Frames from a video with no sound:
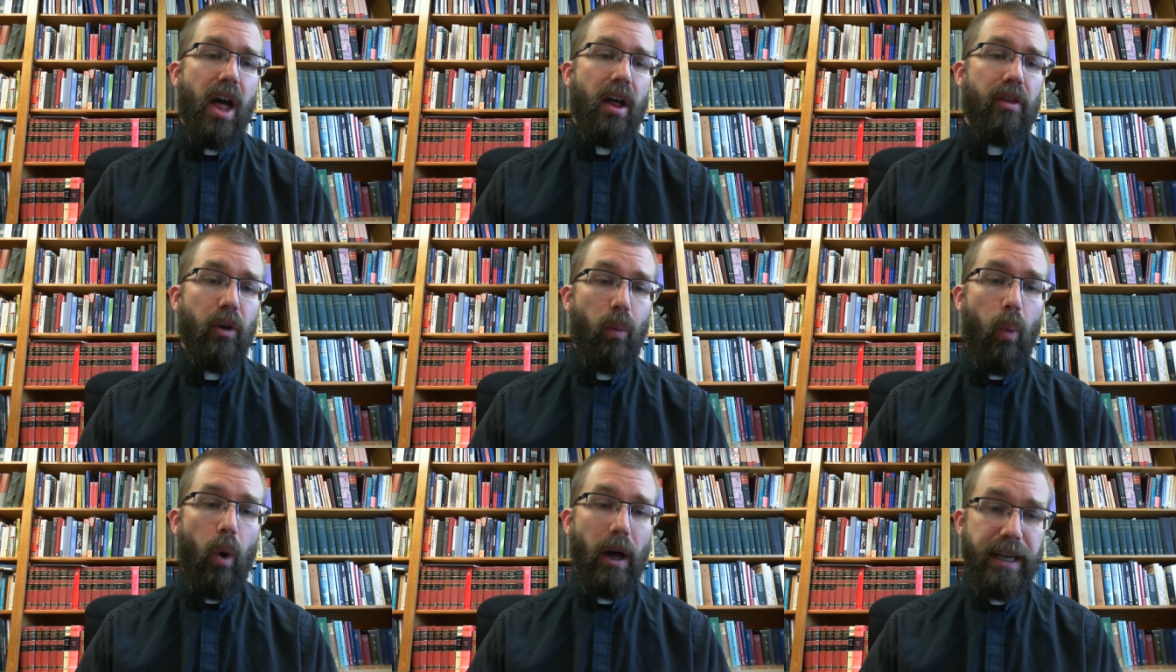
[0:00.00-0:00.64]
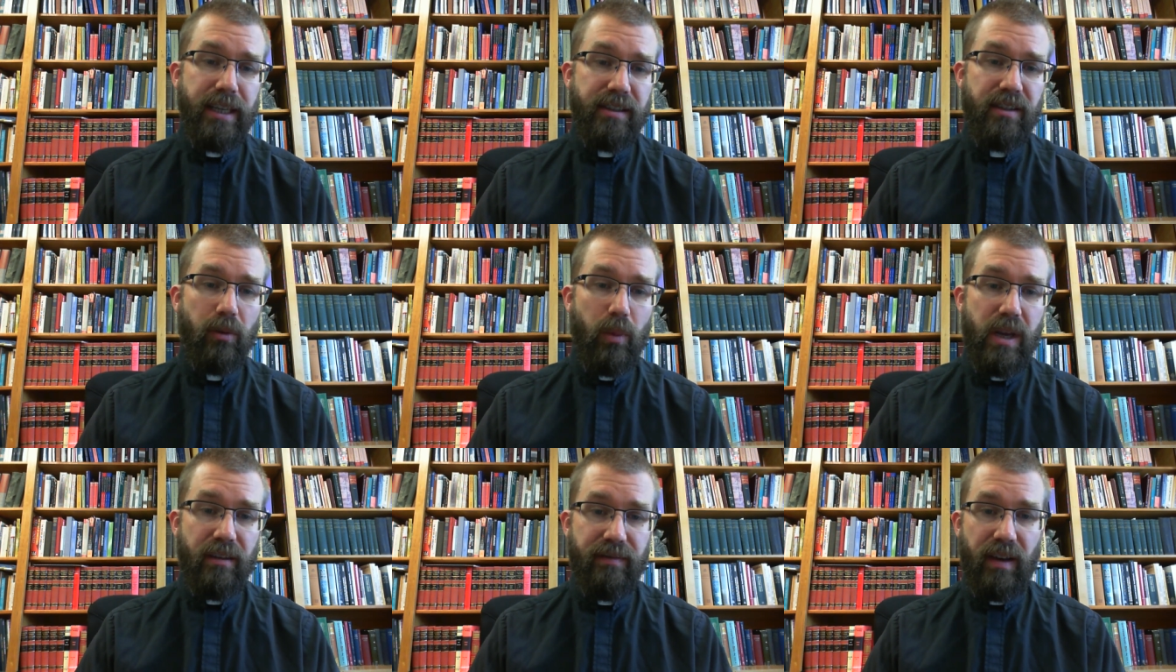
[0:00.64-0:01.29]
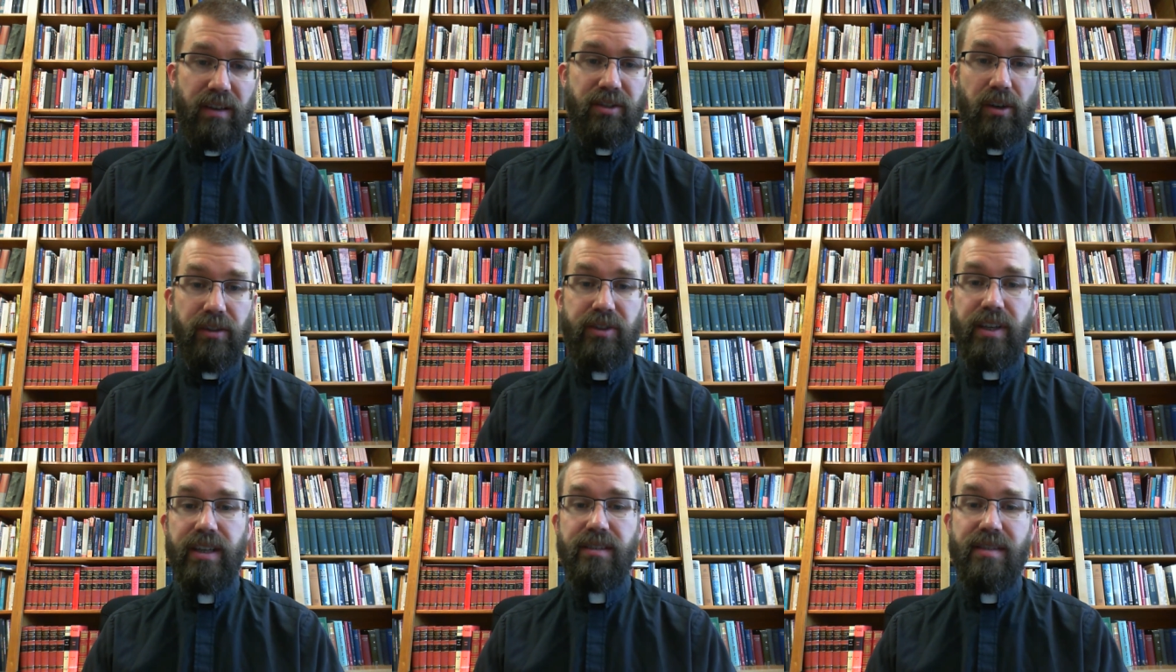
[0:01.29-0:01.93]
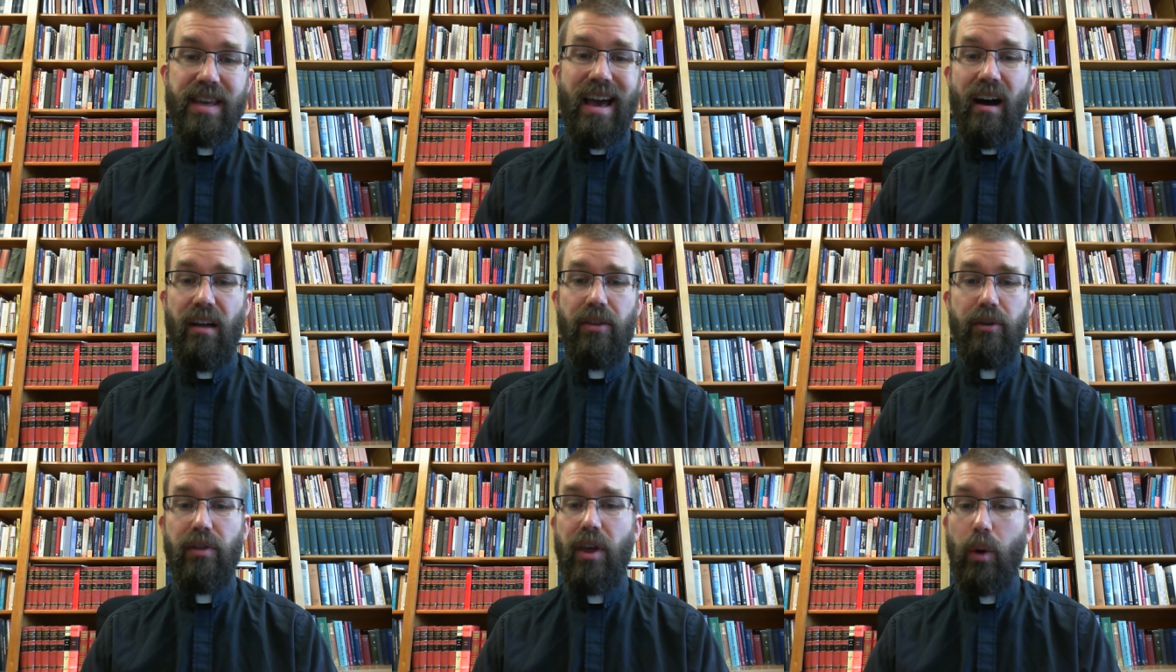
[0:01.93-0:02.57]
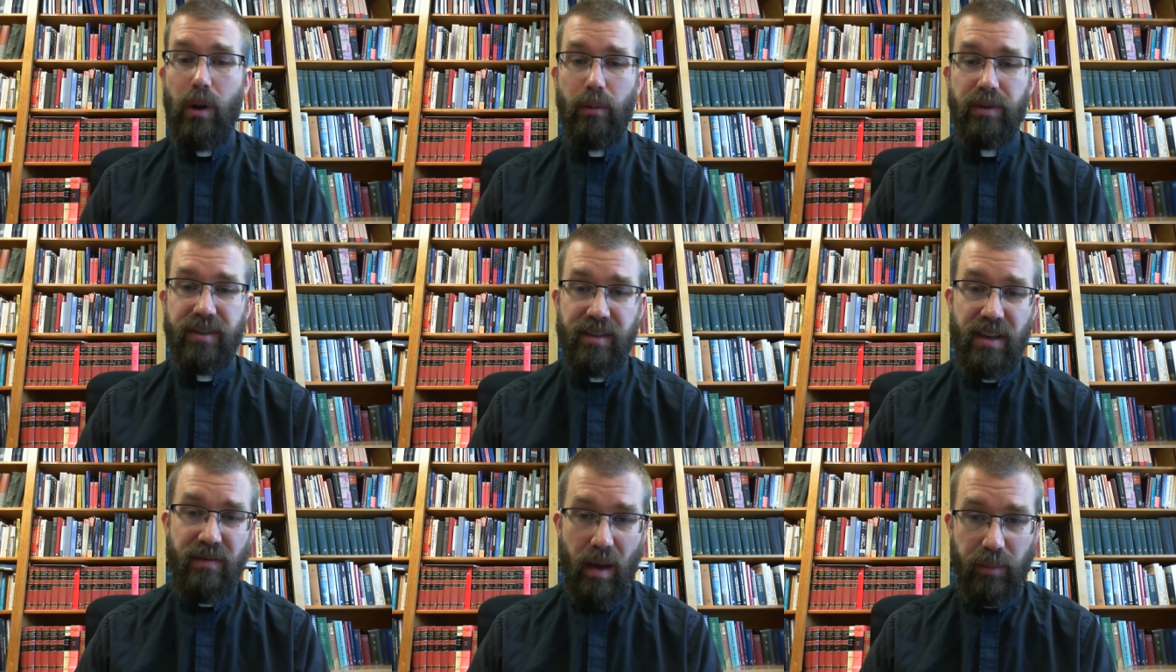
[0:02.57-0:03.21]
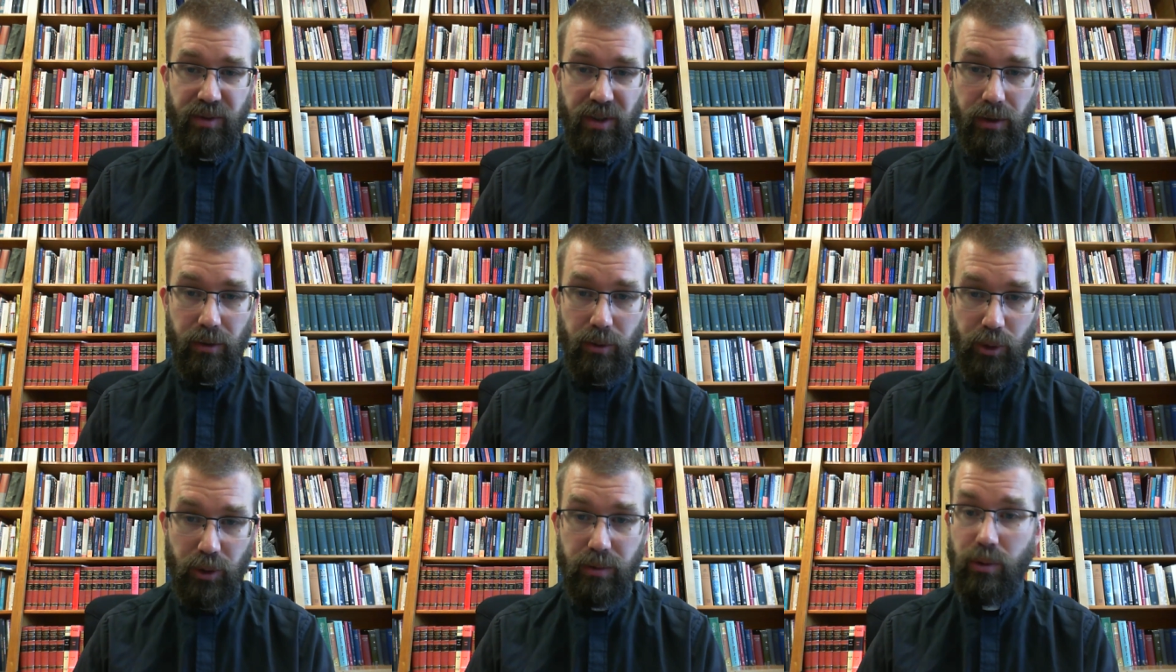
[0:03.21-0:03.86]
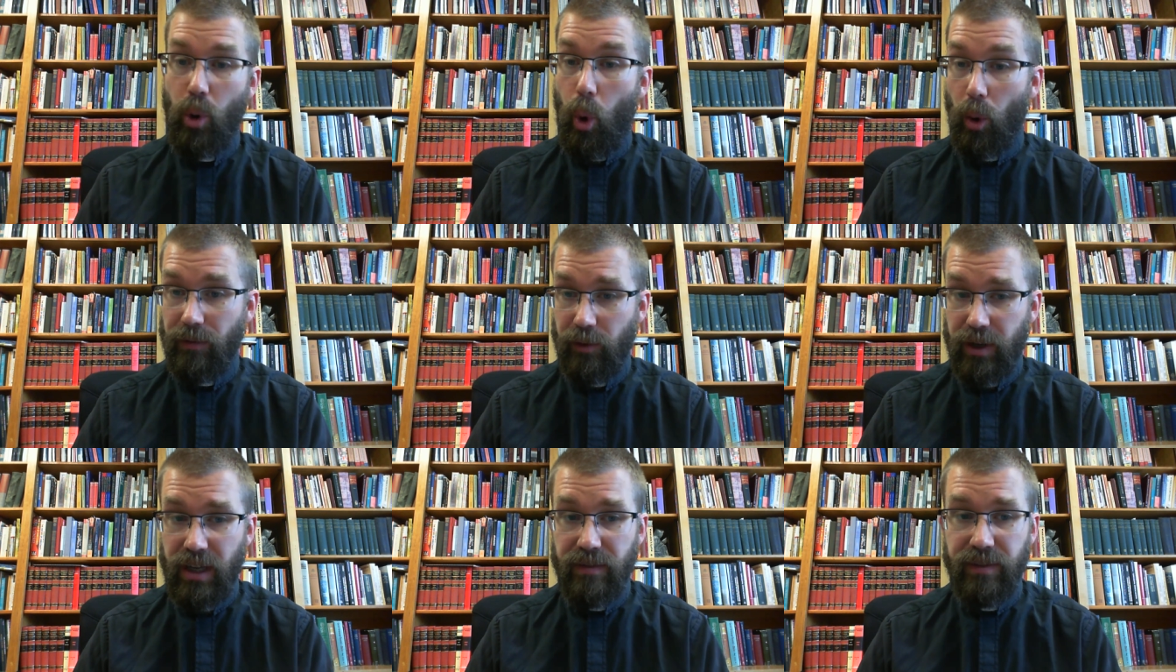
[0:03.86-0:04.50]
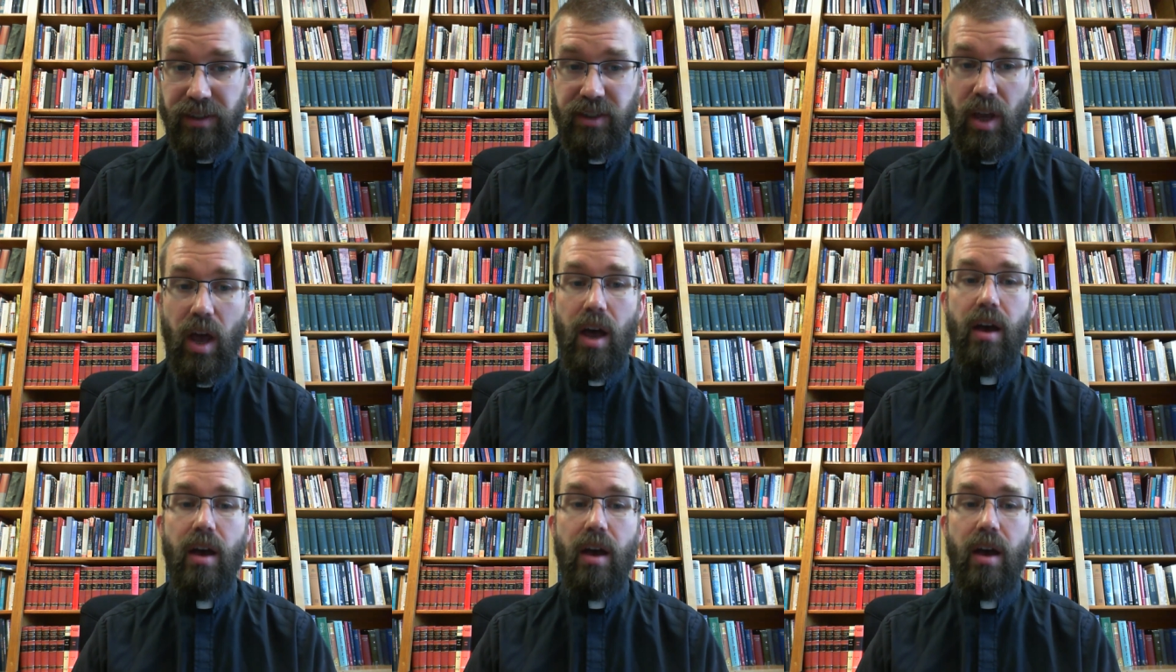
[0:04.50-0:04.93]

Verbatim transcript: The one is that we confess our sins, the other that we receive absolution or forgiveness